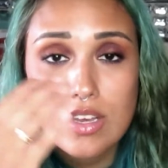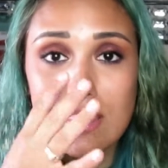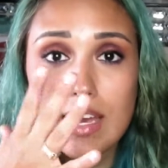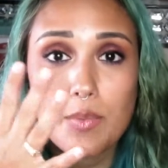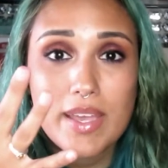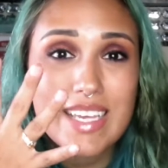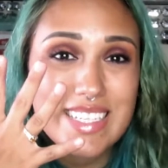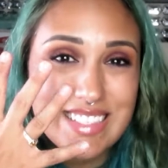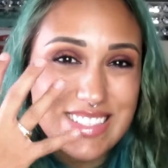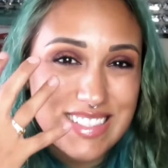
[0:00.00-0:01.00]
That way
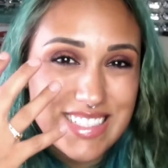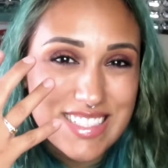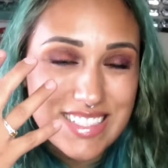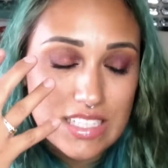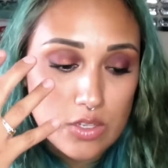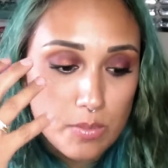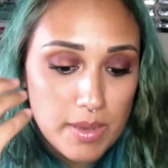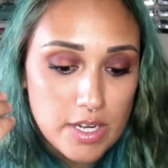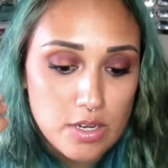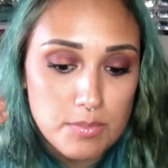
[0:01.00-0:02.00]
it sticks a little
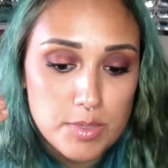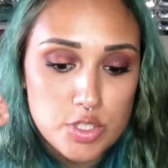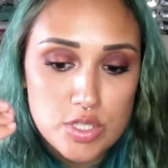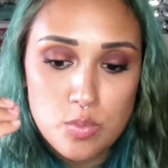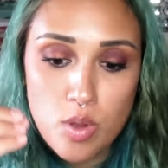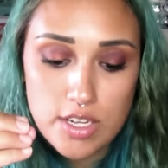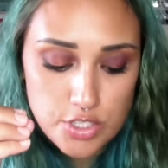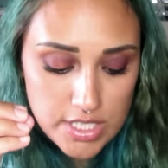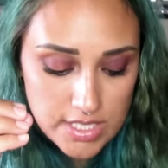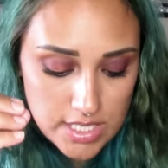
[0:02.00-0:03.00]
better, but just
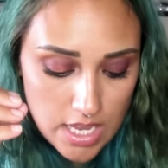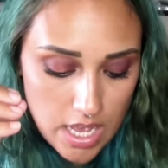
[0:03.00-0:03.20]
watch it.